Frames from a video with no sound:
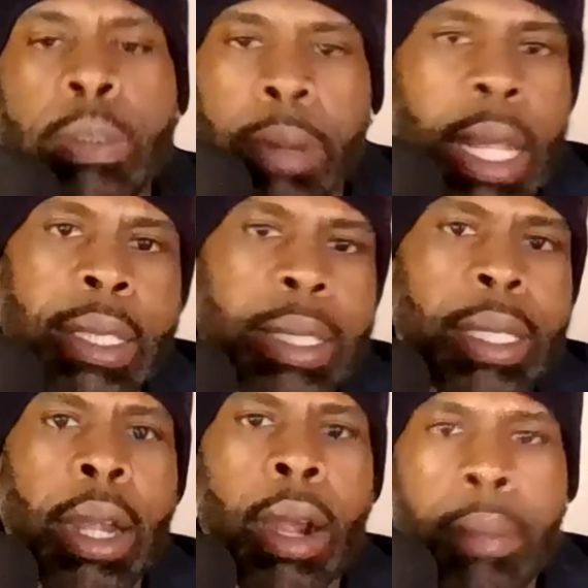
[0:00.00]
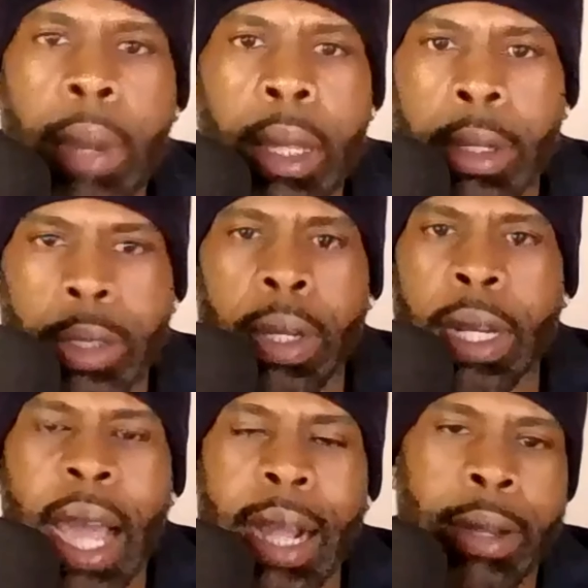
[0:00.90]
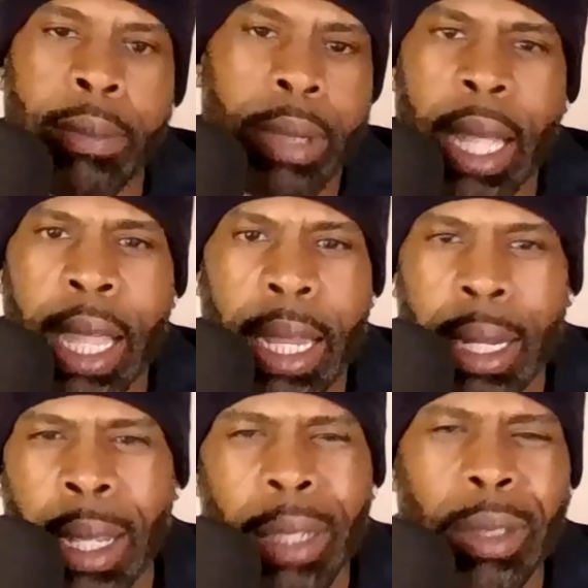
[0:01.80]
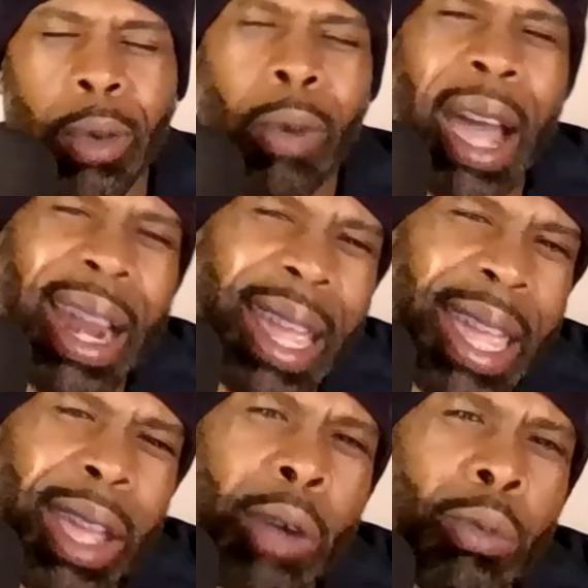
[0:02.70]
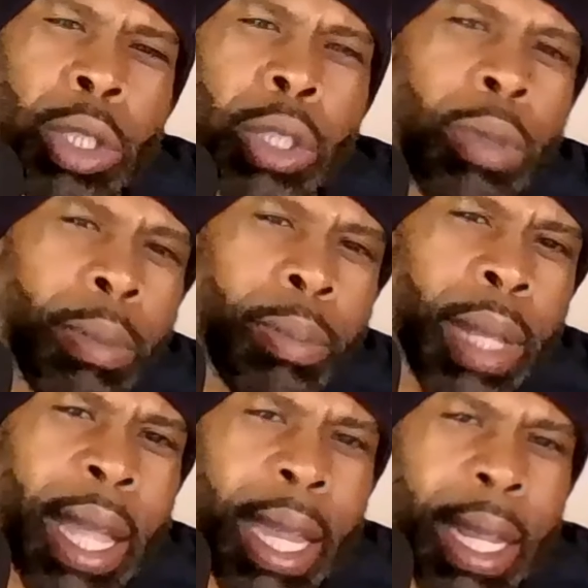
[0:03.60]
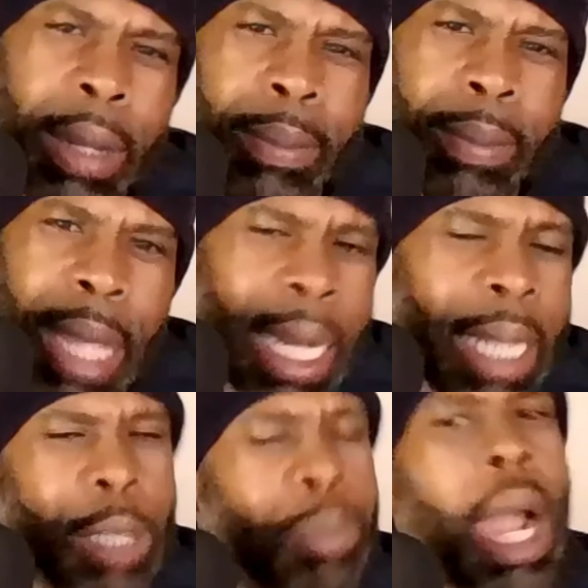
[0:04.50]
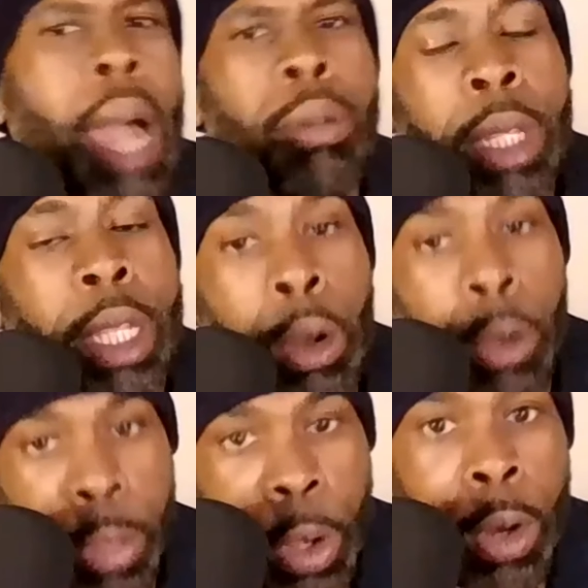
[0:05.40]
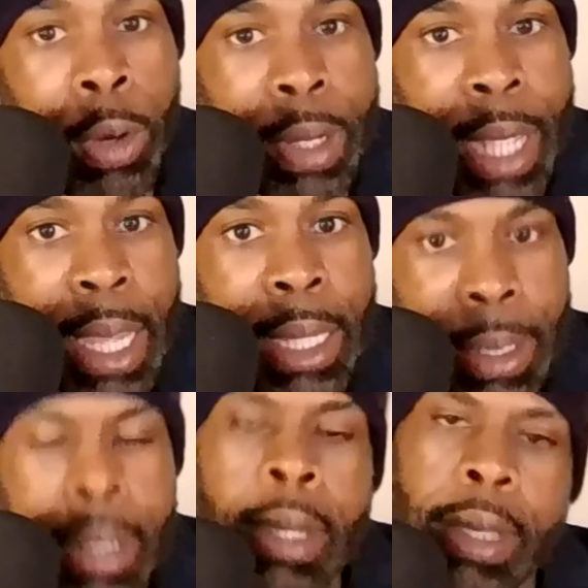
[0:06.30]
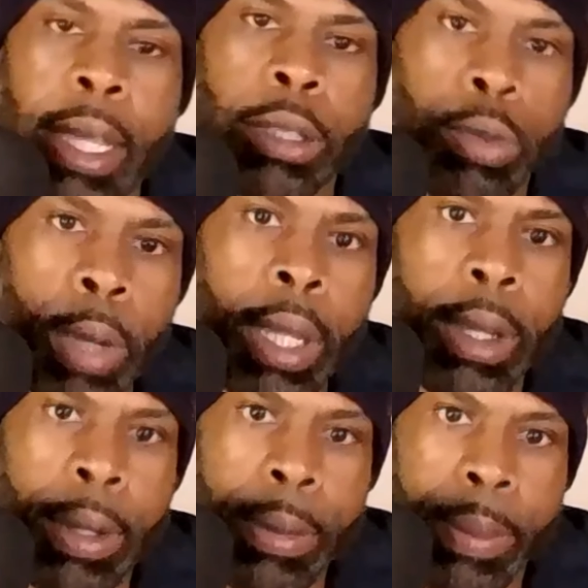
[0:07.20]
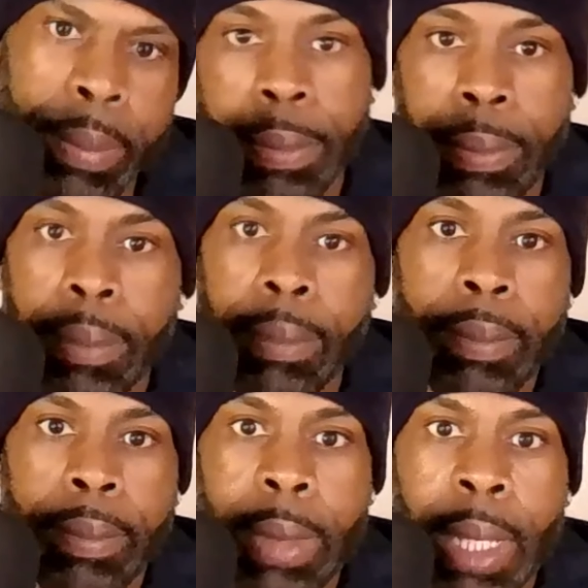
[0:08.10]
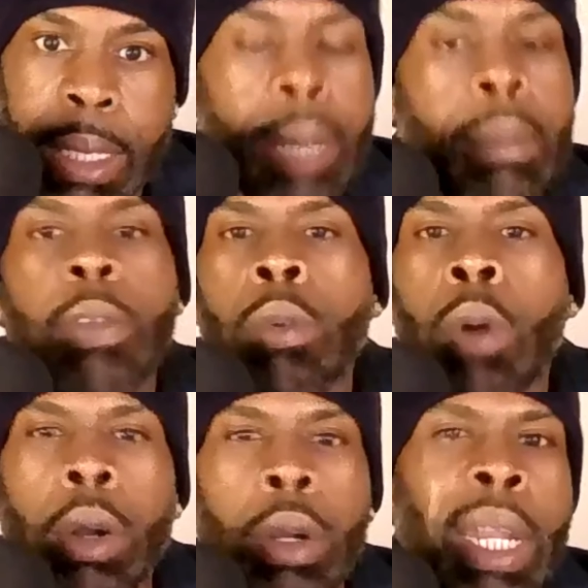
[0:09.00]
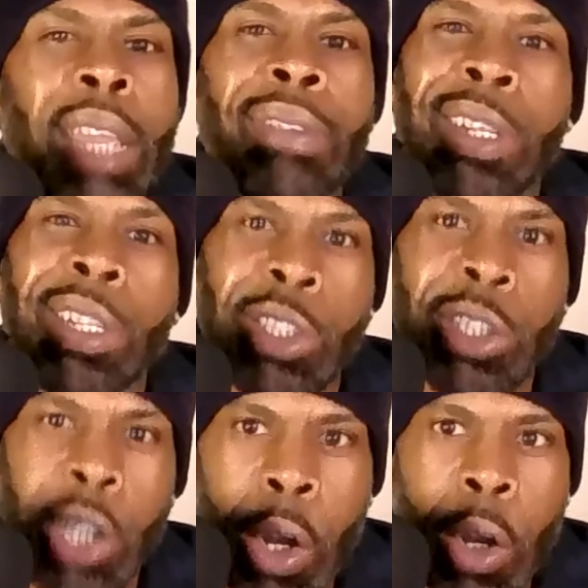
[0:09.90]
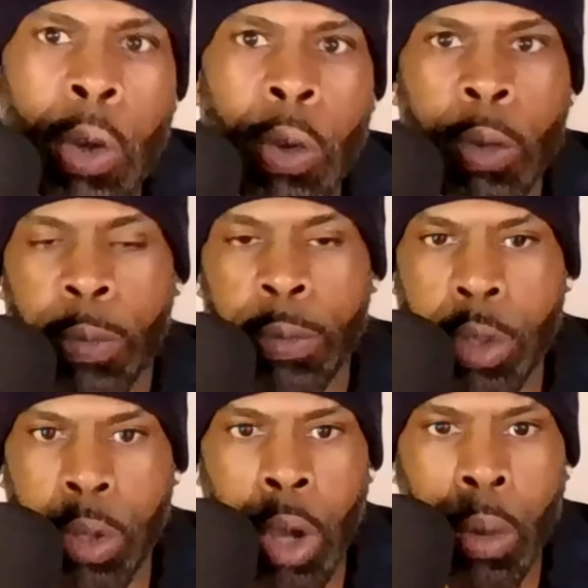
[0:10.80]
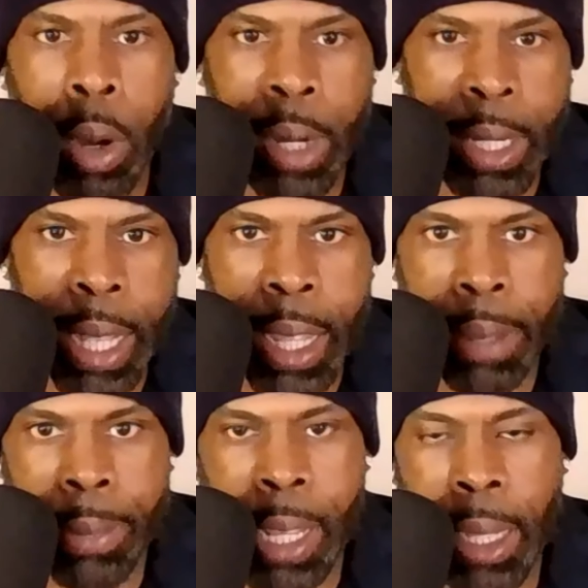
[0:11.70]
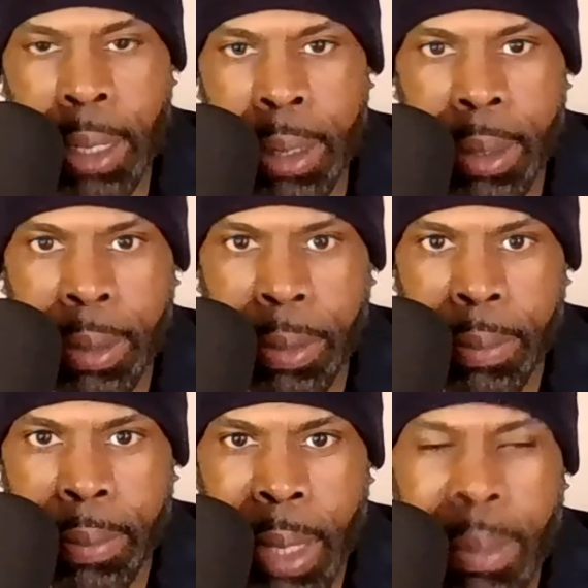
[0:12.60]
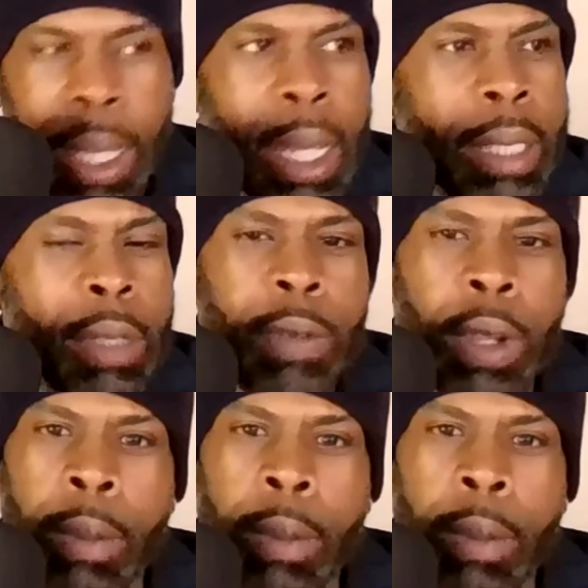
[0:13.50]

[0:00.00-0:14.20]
places and our mothers will not complain? So why the hell would you complain? And this is probably your third date this week. Some of you all don't even deserve to go on a damn date because of your